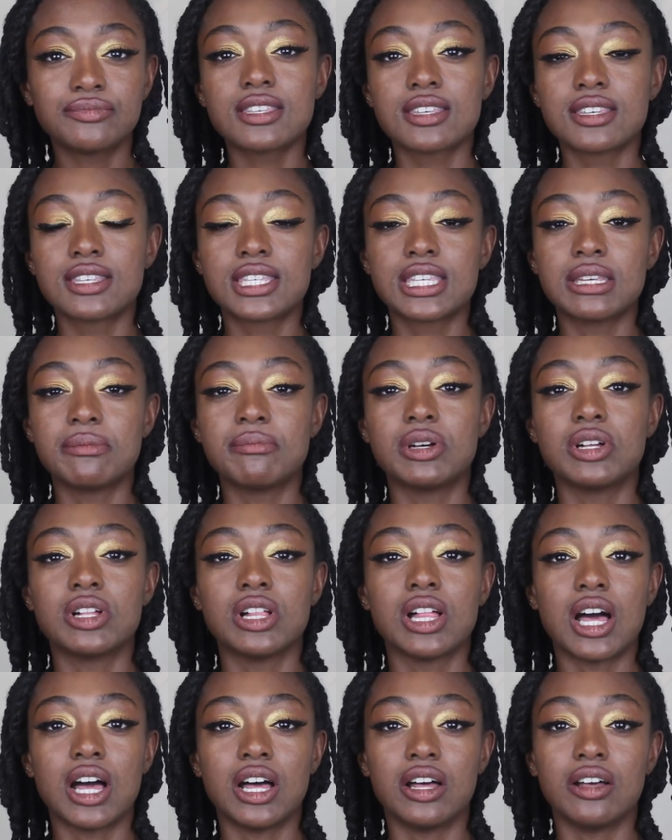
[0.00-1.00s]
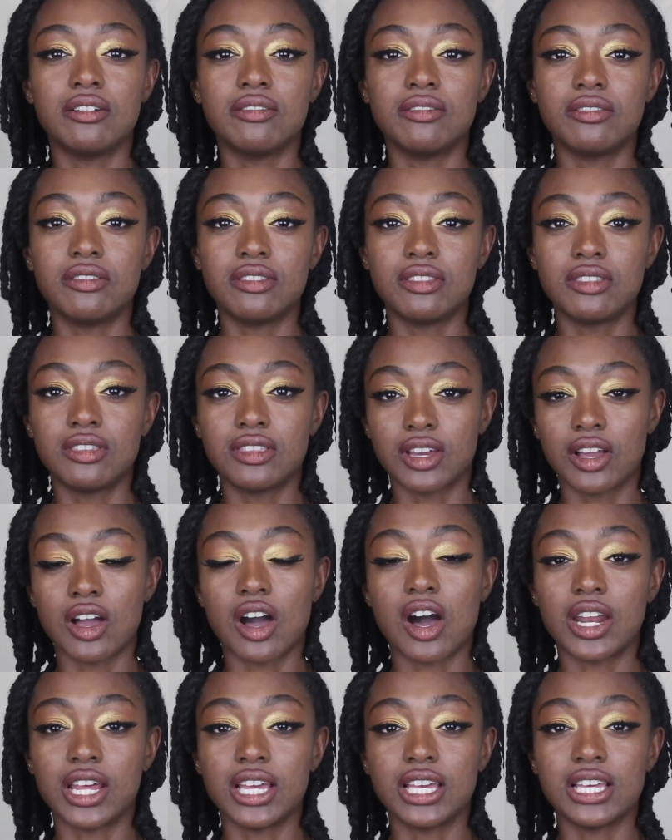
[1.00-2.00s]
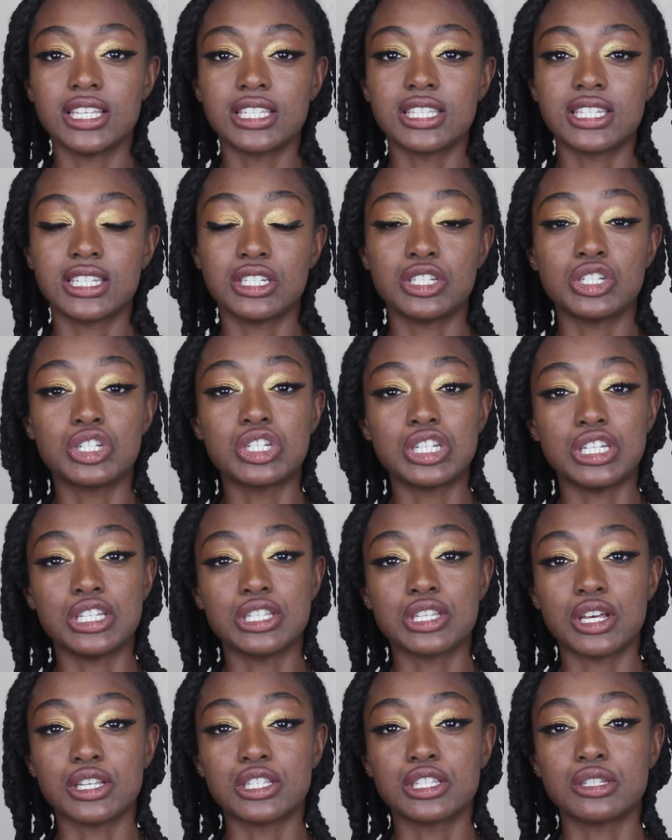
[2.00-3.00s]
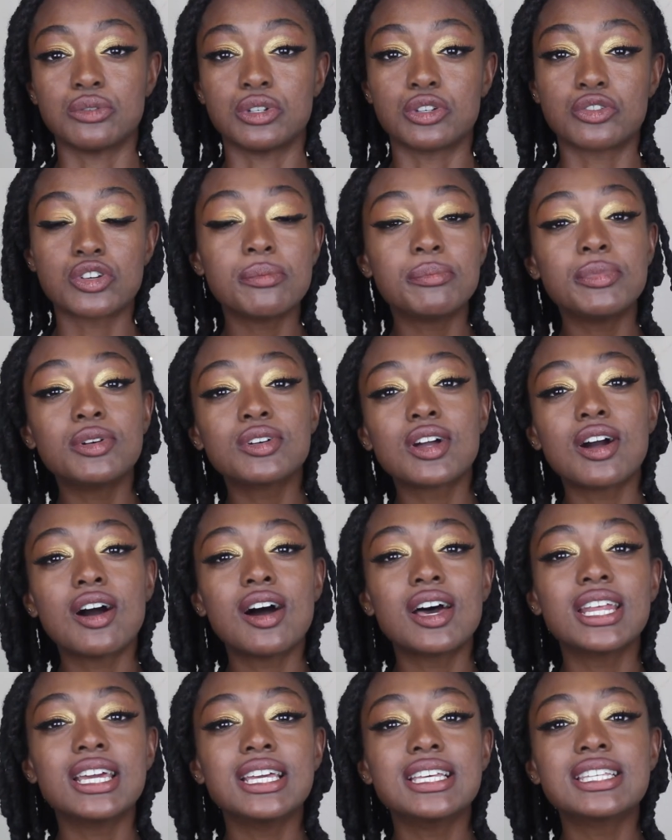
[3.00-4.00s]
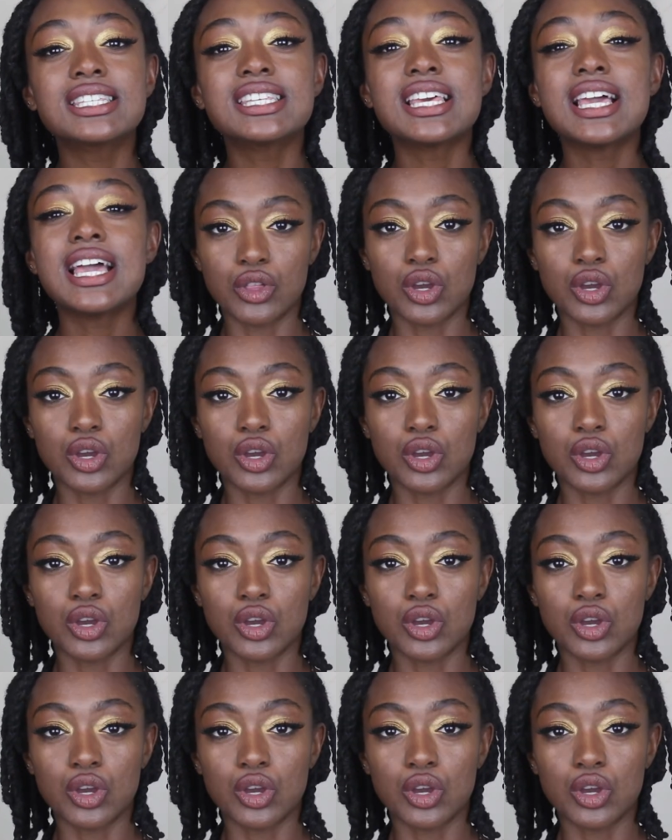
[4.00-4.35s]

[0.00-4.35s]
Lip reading: the symbol of the goddess, and she is also a triple goddess.